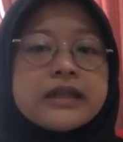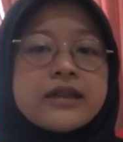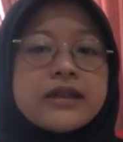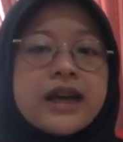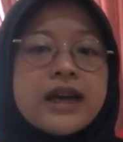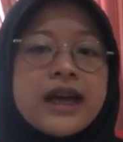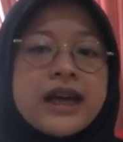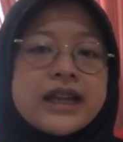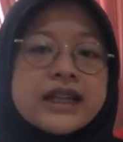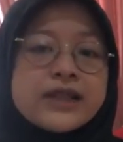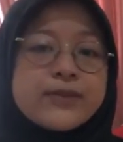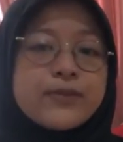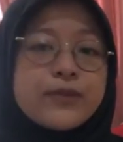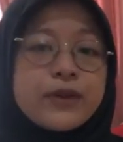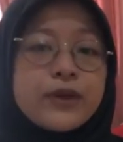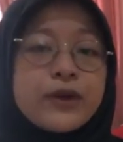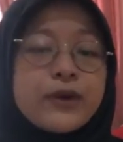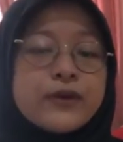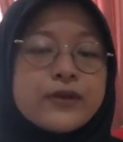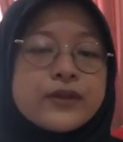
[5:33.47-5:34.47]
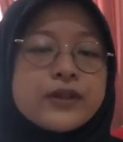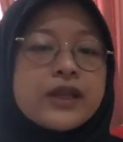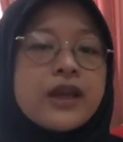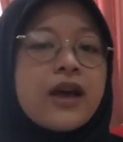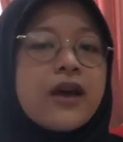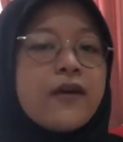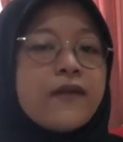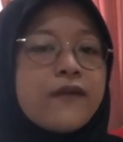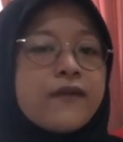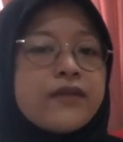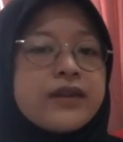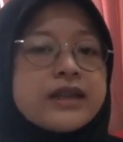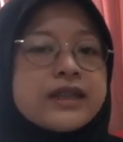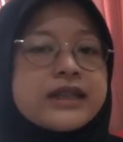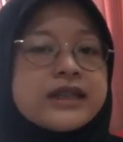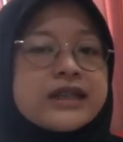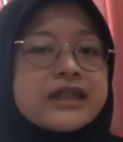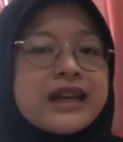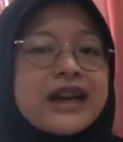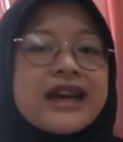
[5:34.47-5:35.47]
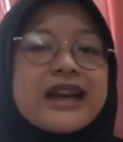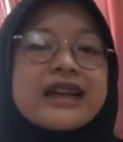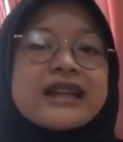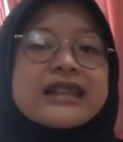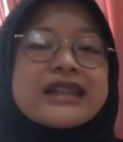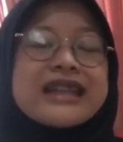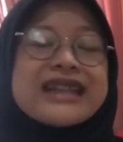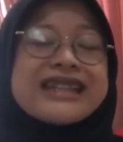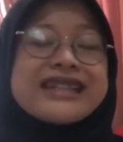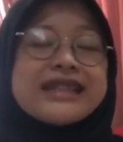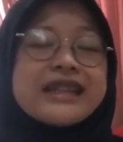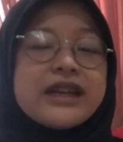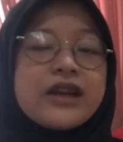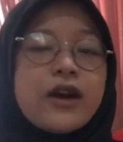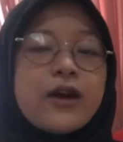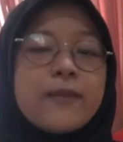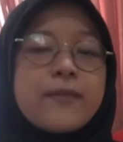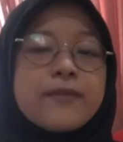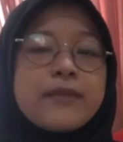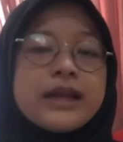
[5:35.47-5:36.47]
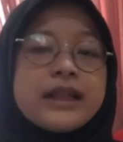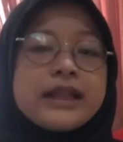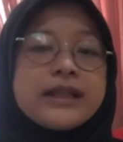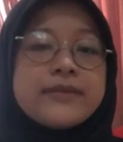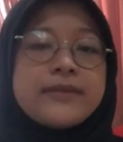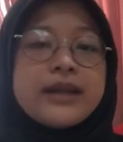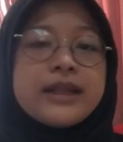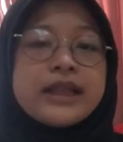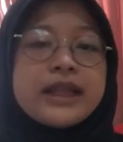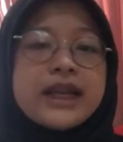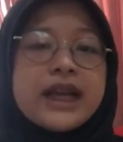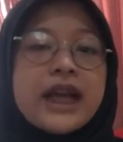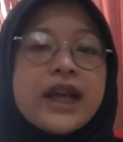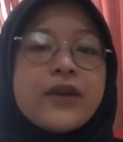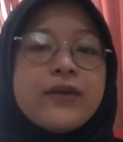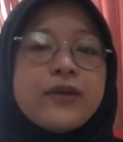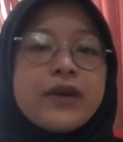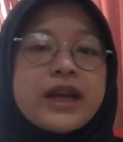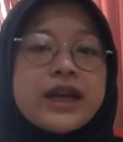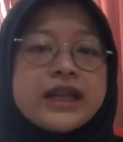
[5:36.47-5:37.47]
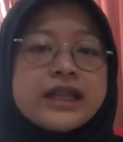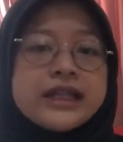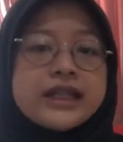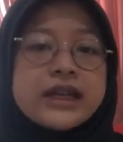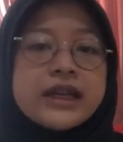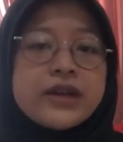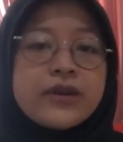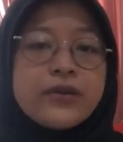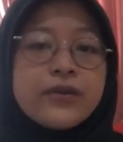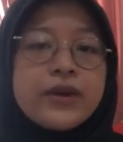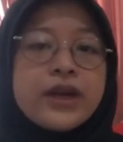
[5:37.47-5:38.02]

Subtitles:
as follows. First, characteristic of mathematics education.